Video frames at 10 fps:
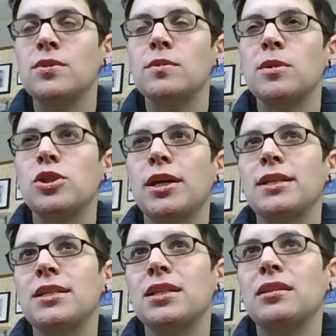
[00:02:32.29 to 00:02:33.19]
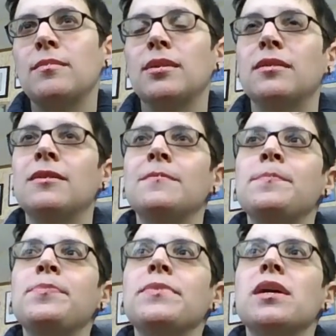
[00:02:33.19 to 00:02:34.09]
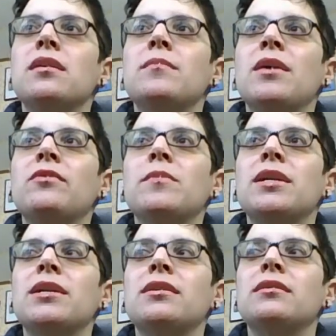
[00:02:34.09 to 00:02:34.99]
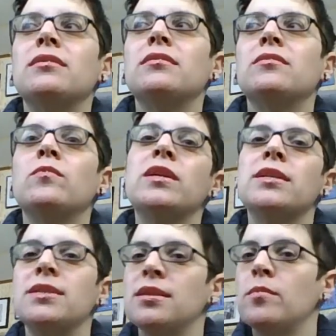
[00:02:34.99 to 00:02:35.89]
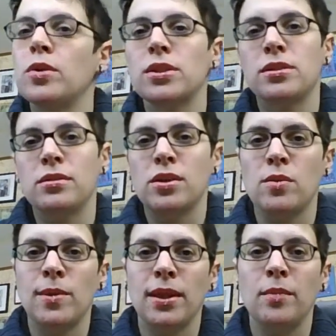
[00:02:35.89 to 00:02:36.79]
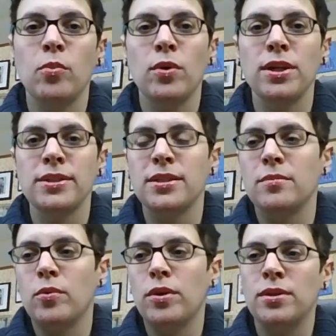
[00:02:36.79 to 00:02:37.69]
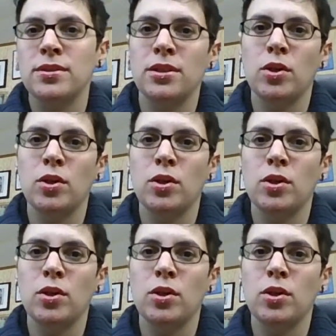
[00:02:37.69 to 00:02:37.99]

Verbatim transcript: So it's a big giant team, and um, everybody reads and the books accumulate points, and the points,